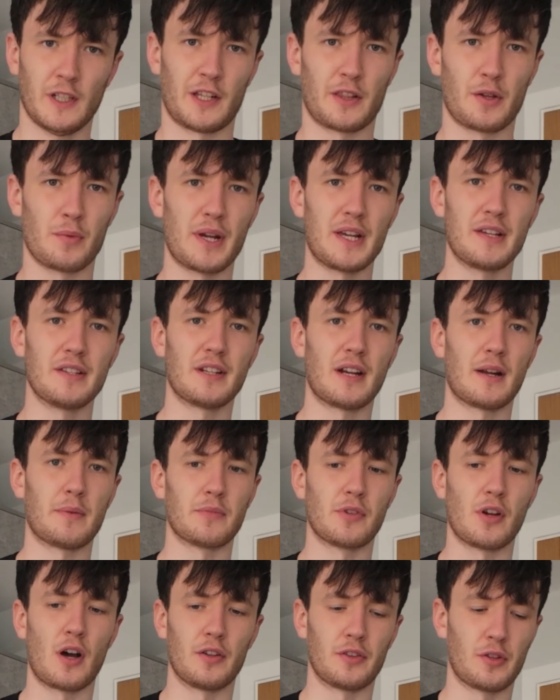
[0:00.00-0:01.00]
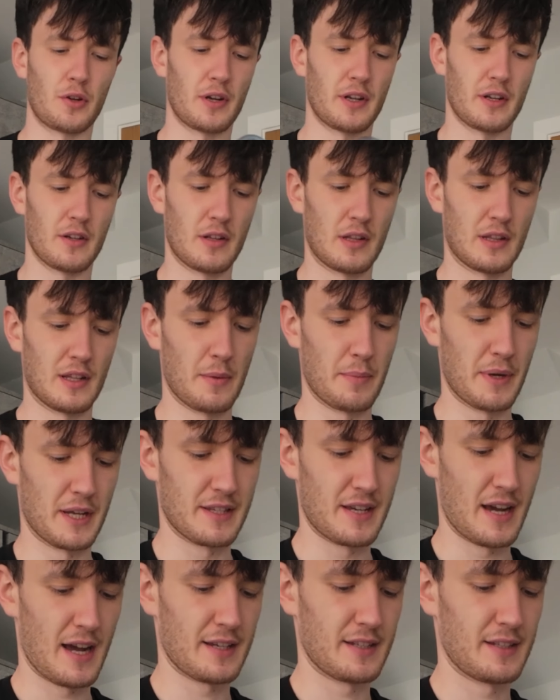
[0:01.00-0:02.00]
The reason I'm sort of doing a little bit of
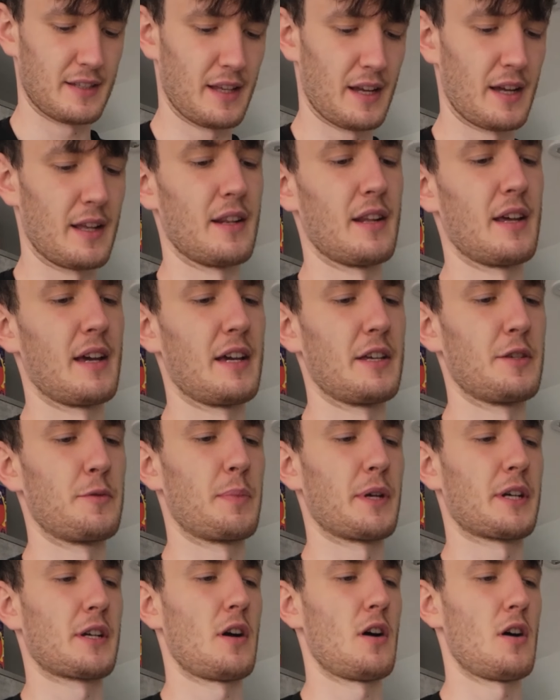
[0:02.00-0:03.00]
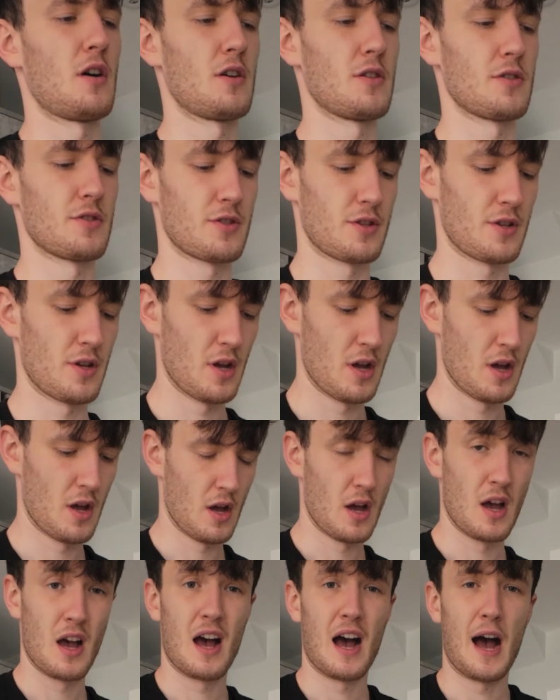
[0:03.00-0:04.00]
testing is because
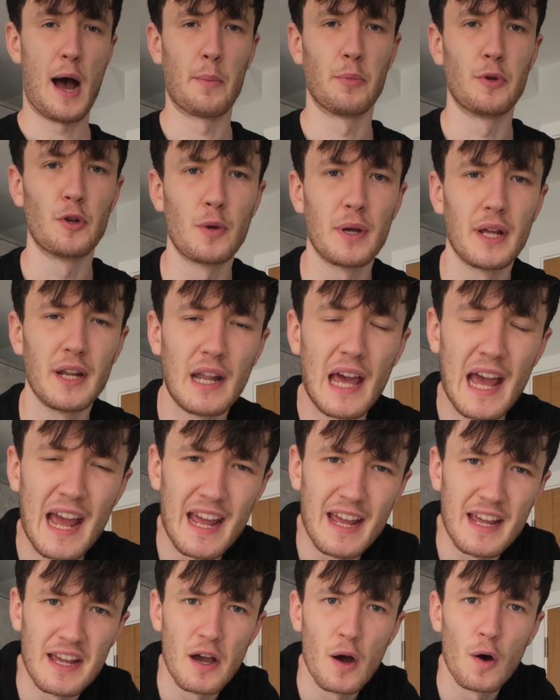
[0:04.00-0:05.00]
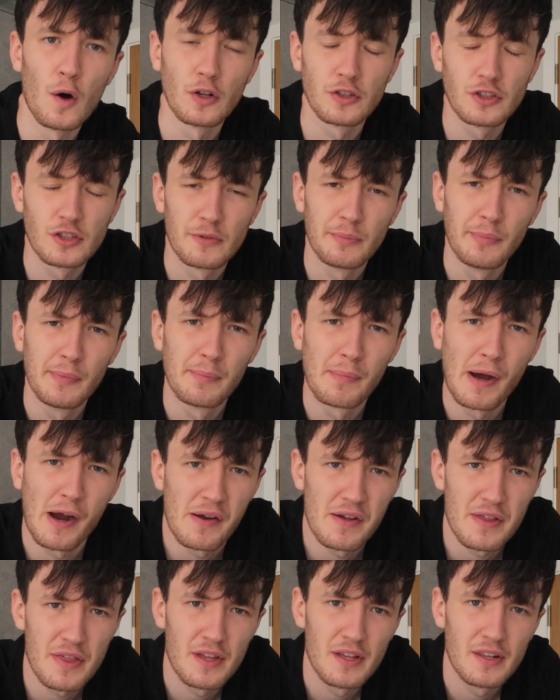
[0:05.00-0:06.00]
I'm doing a autumn
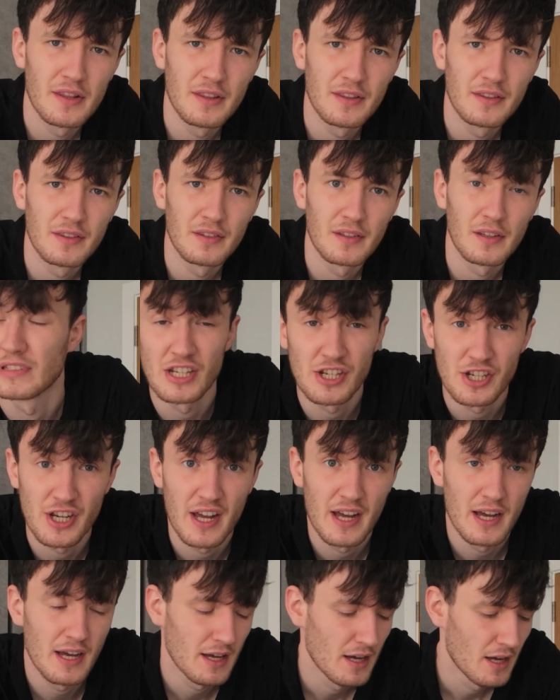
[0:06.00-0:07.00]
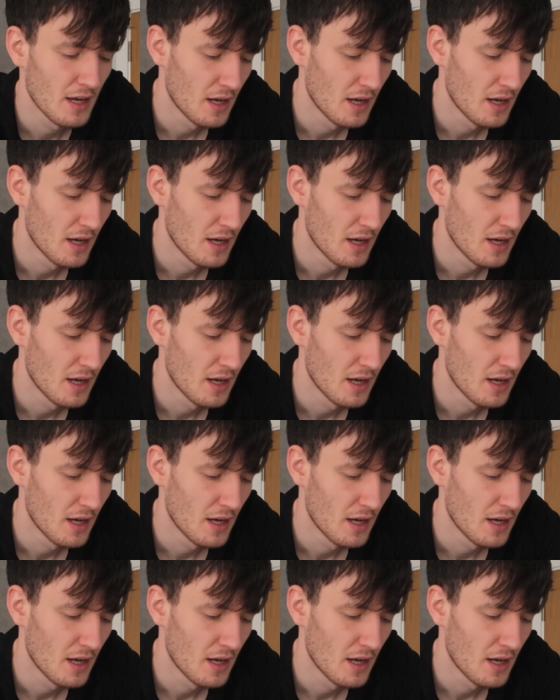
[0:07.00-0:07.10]
marathon this year.